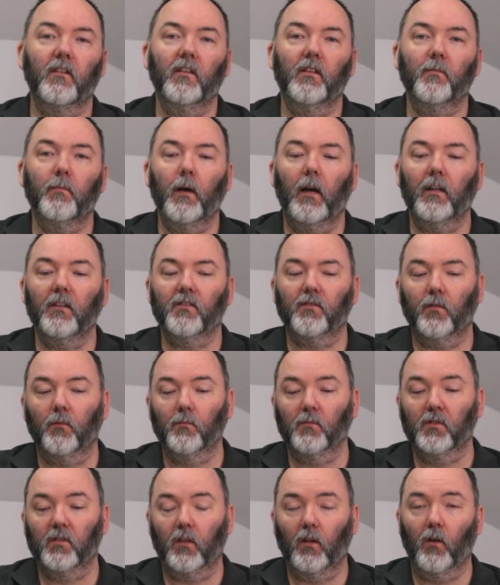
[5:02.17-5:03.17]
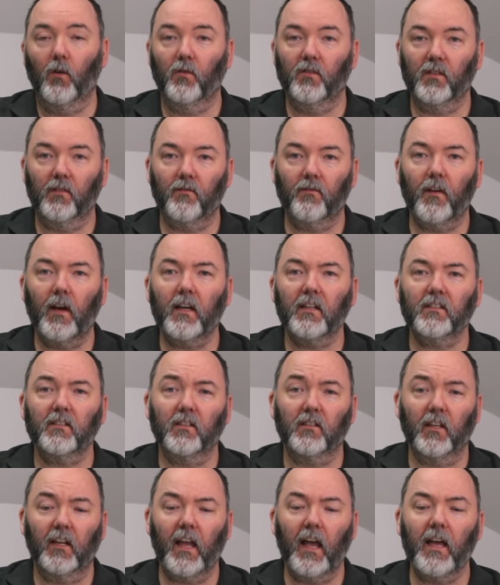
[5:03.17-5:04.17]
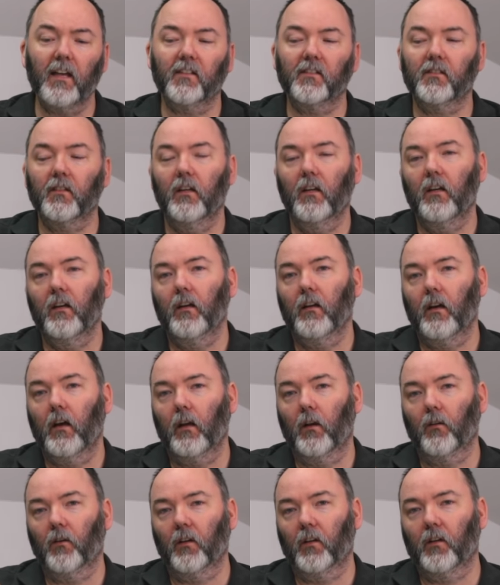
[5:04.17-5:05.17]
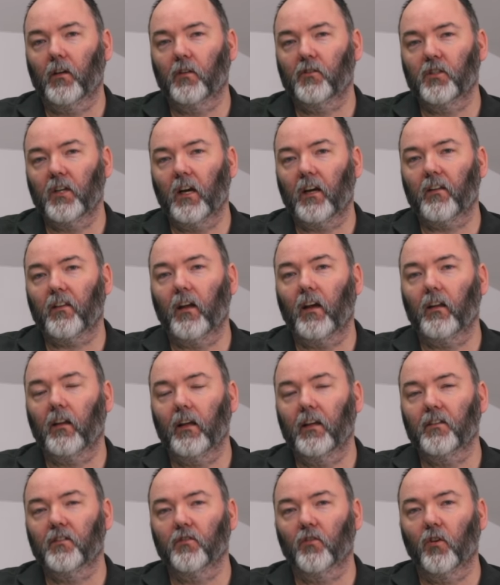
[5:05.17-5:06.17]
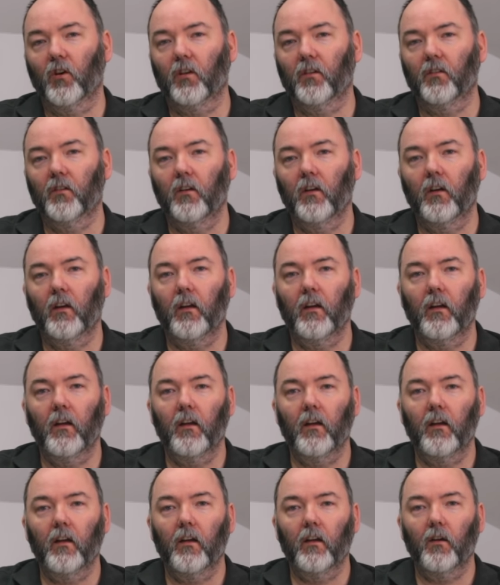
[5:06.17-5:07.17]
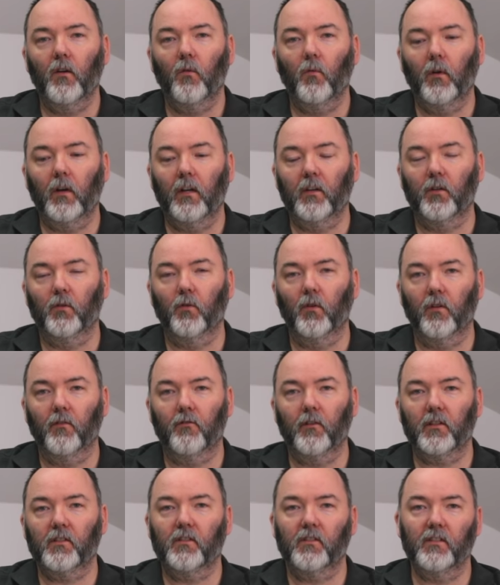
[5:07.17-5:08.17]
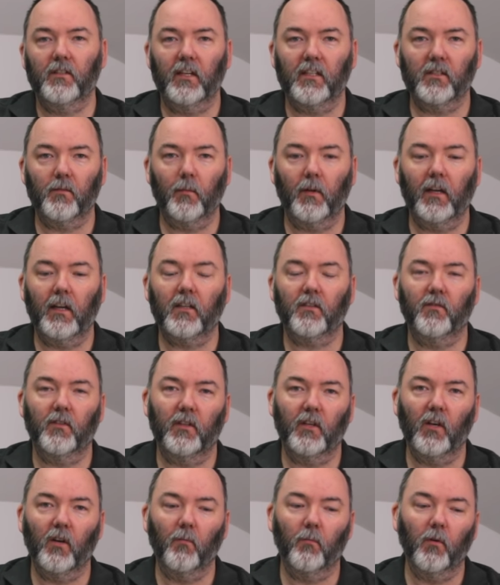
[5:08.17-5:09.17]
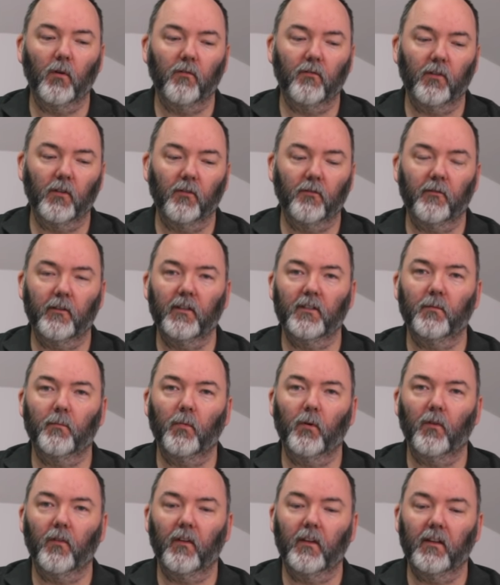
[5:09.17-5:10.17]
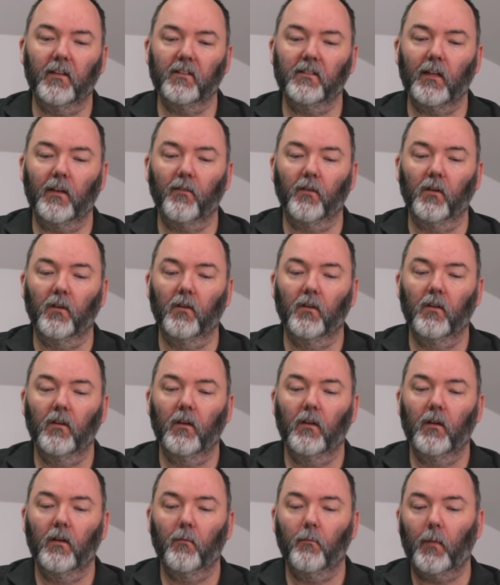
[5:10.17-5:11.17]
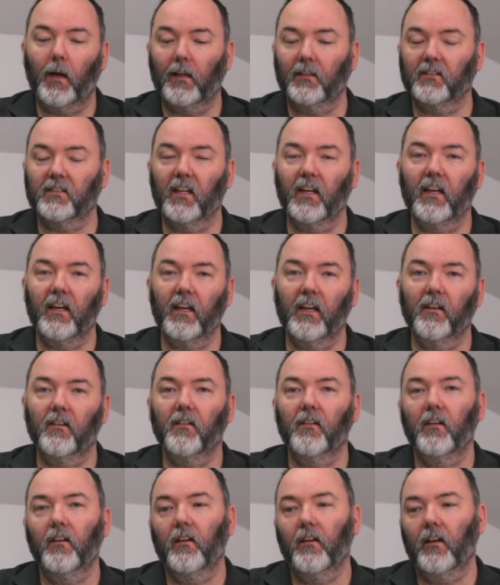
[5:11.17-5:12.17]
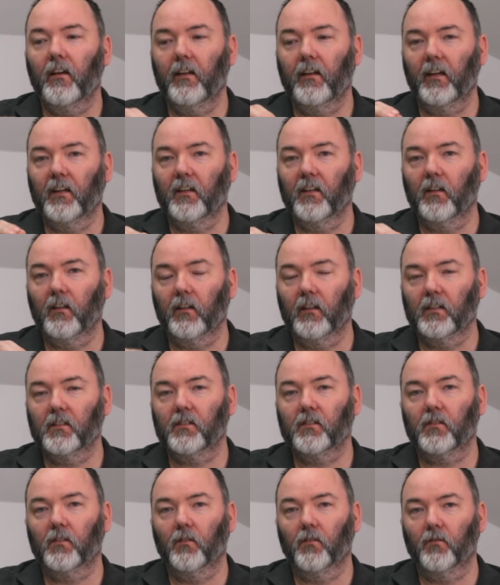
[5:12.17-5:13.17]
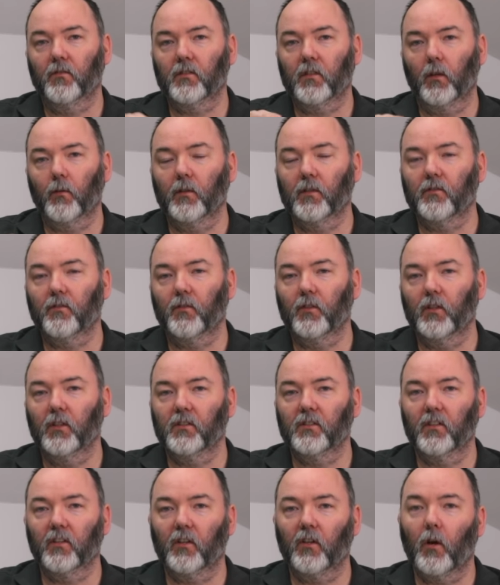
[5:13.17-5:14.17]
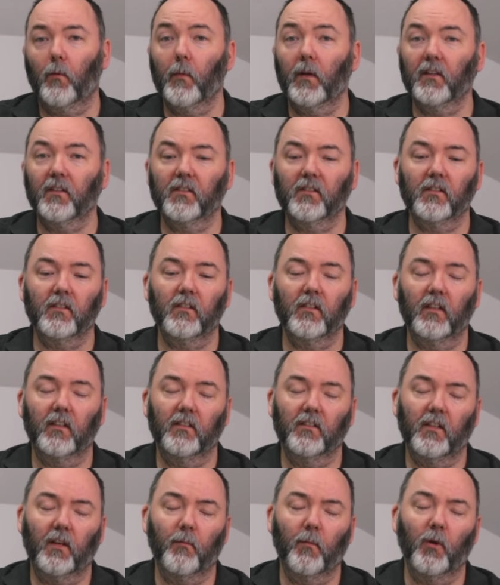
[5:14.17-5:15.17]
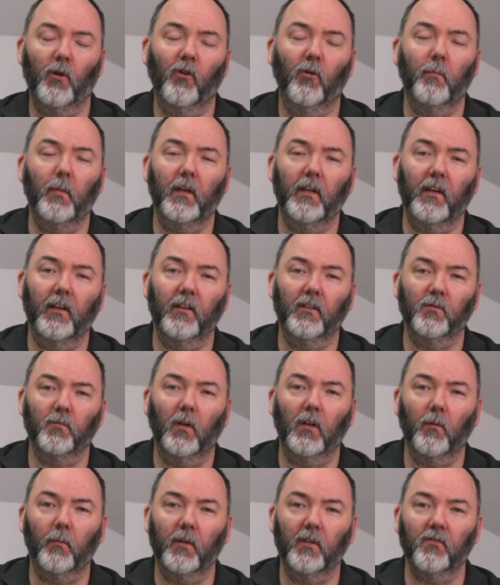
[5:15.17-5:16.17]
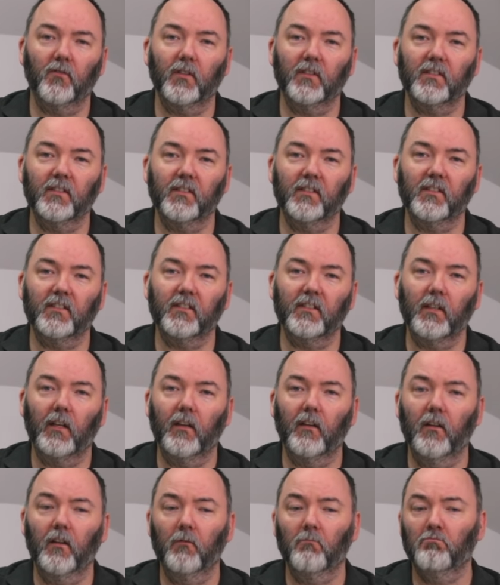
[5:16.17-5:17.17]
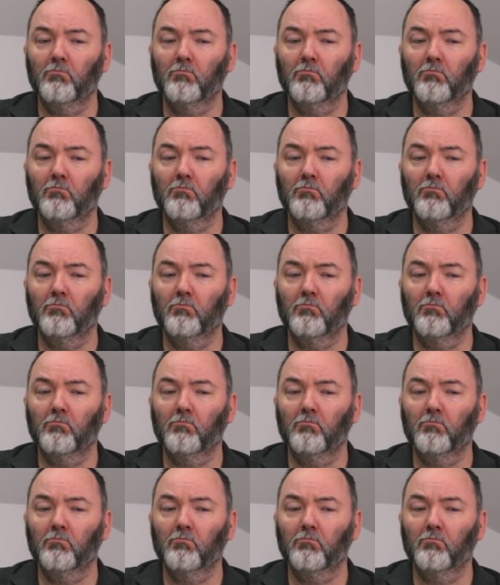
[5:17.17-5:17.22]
of these pads from slow to fast as a guess, and I'm going to check that later on when I do all the friction tests in my next video, but feel free to put the seven pads here in a list of slowest furs in the comments and give me your opinion as well. It'd be interesting to see